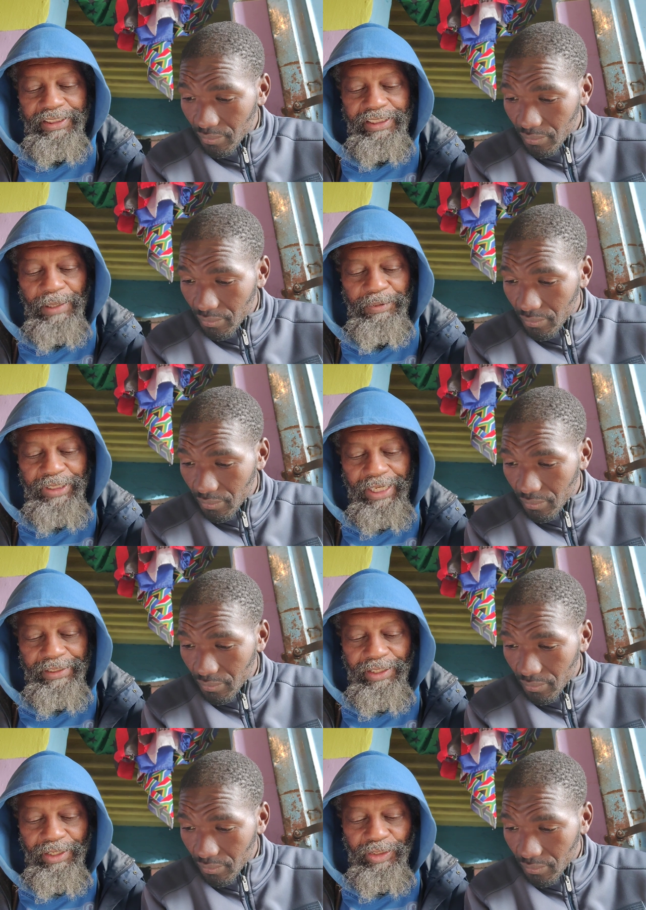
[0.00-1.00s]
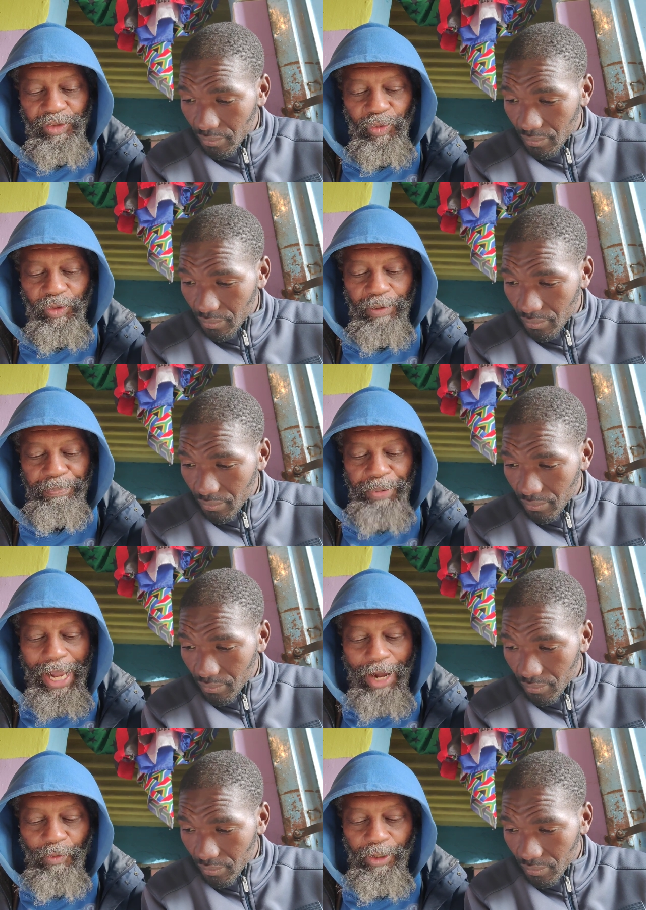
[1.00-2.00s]
Speaker 1: subject to the
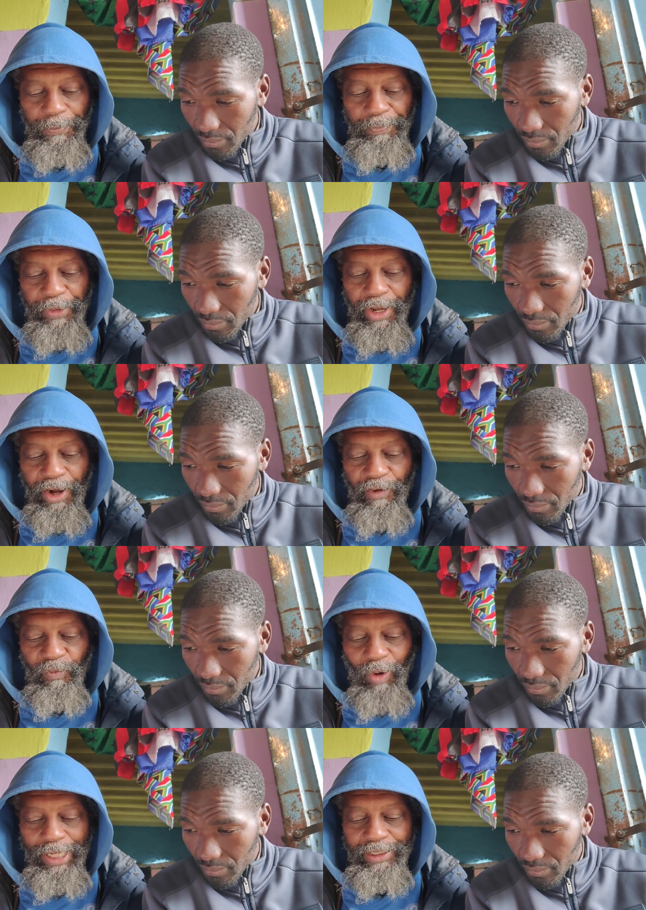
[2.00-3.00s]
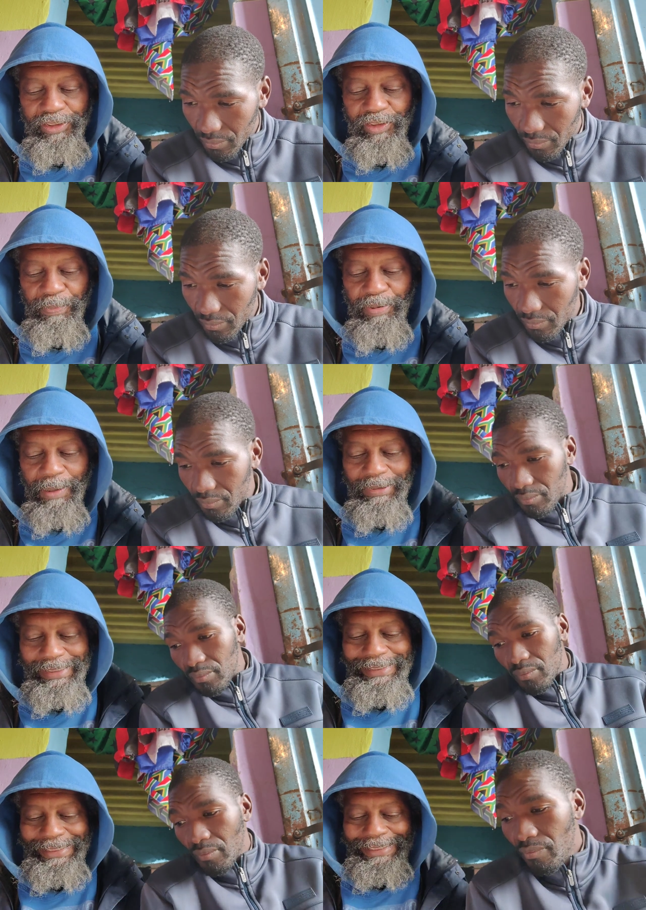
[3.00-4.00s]
power of white
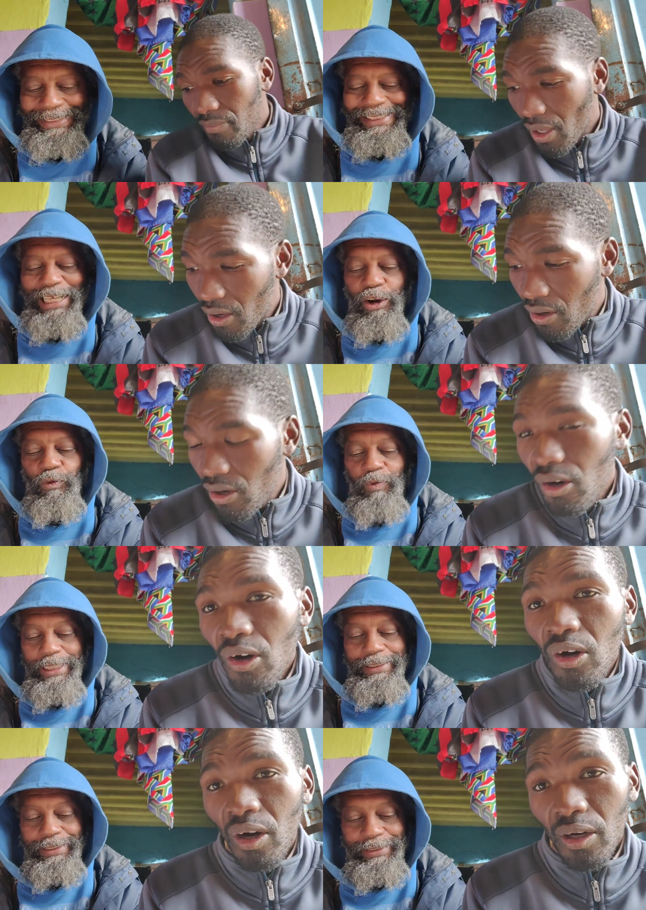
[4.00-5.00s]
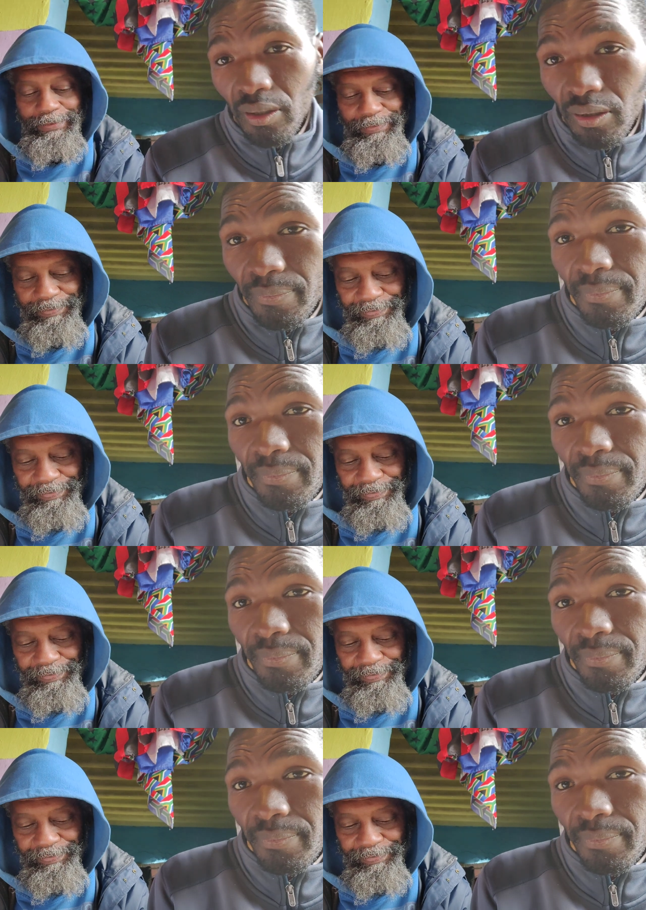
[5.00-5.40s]
supremacists, racists.